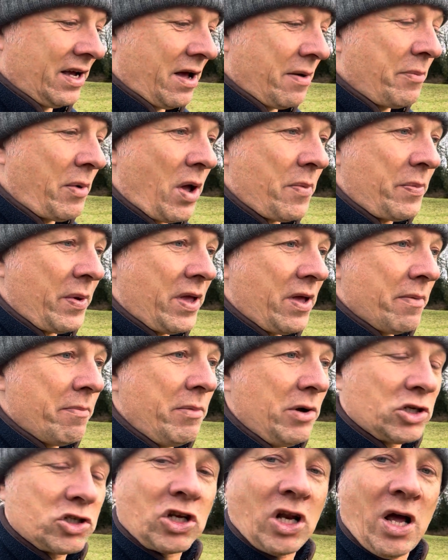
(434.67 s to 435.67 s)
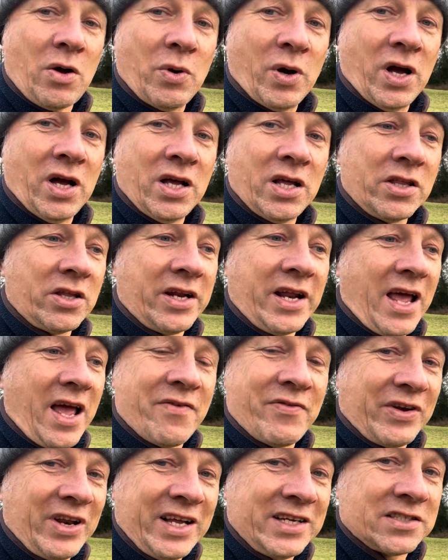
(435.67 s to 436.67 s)
might be much lower than it
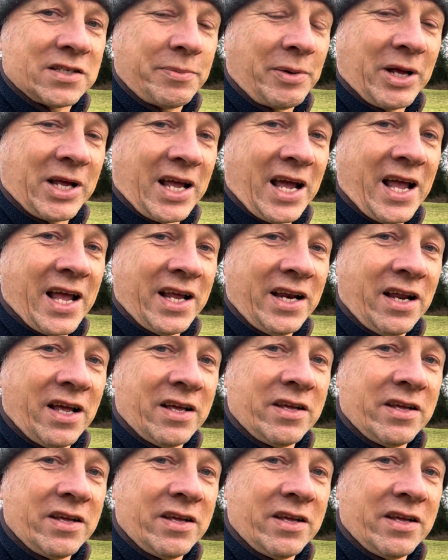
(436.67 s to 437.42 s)
ever needs to be again.